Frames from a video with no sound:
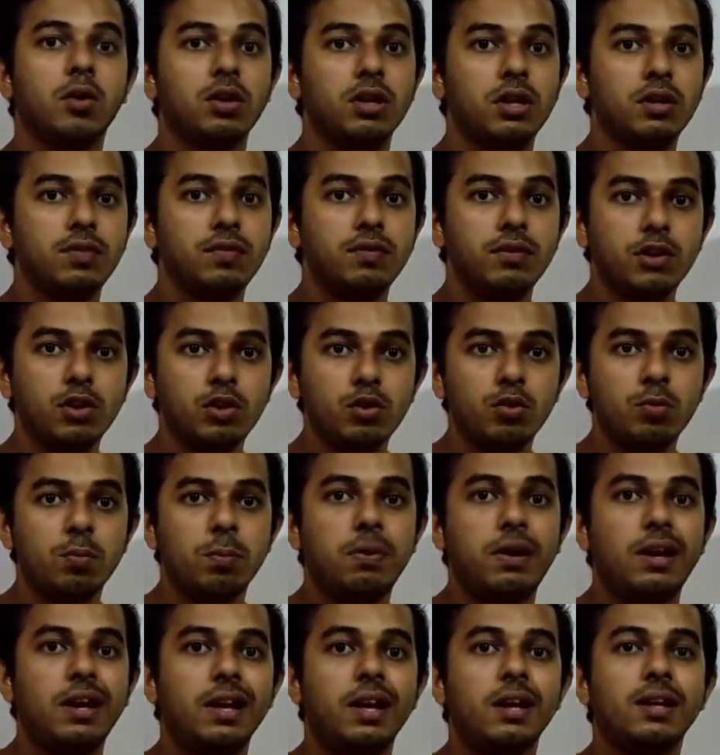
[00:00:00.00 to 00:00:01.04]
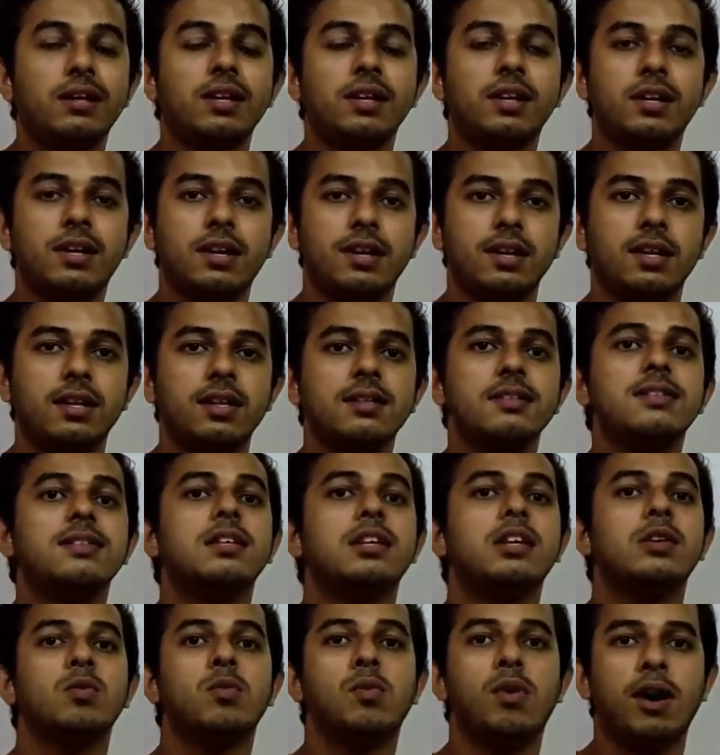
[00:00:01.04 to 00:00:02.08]
if you plant trees
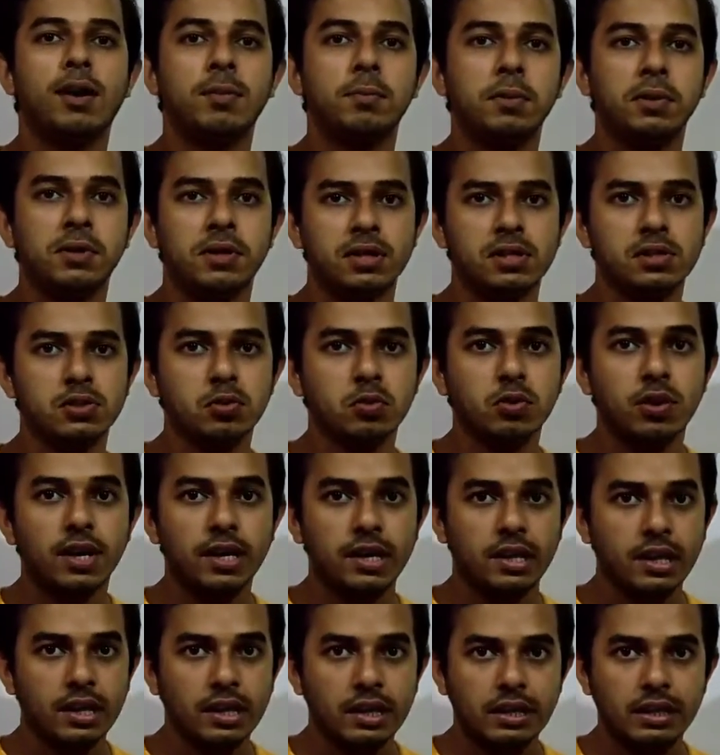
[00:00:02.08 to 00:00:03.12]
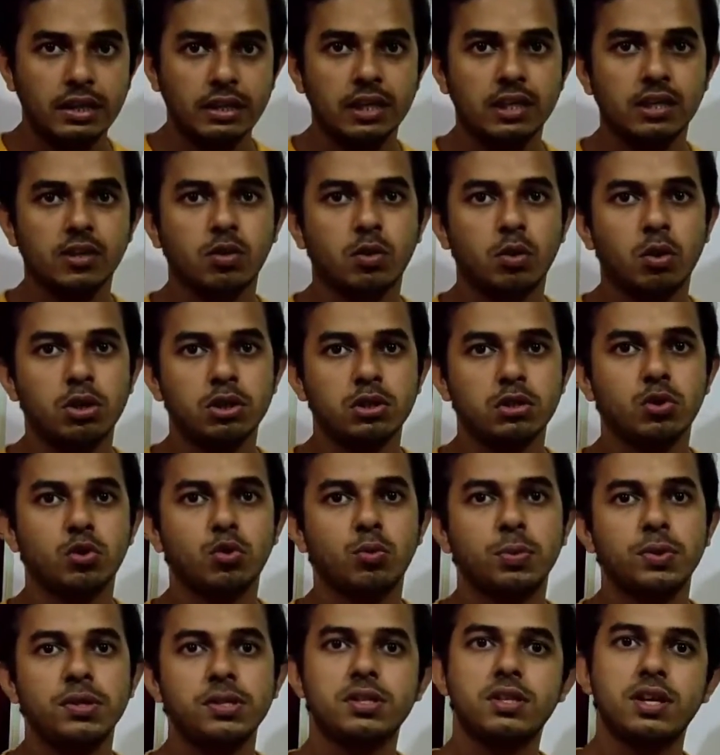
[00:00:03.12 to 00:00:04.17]
in 1 meter square, it costs
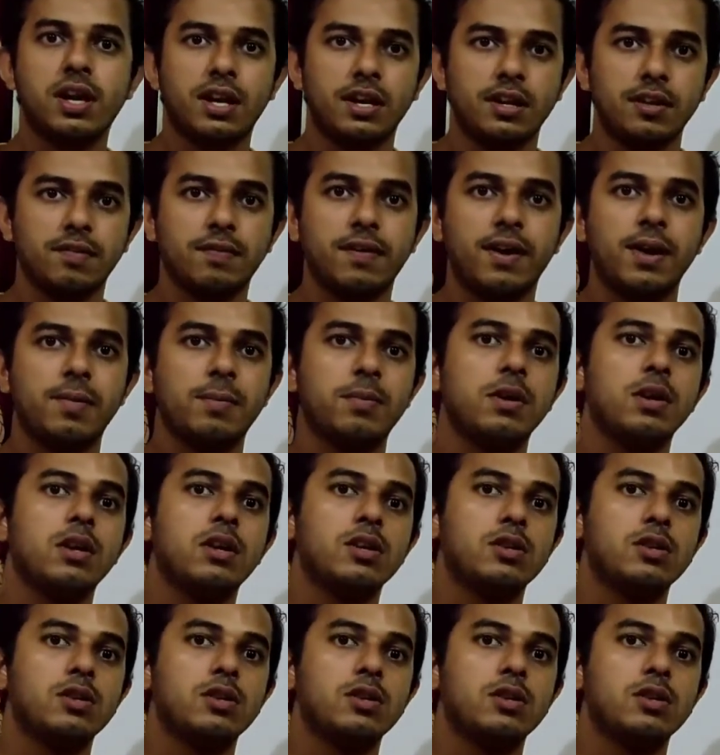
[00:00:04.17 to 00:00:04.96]
rupees 35.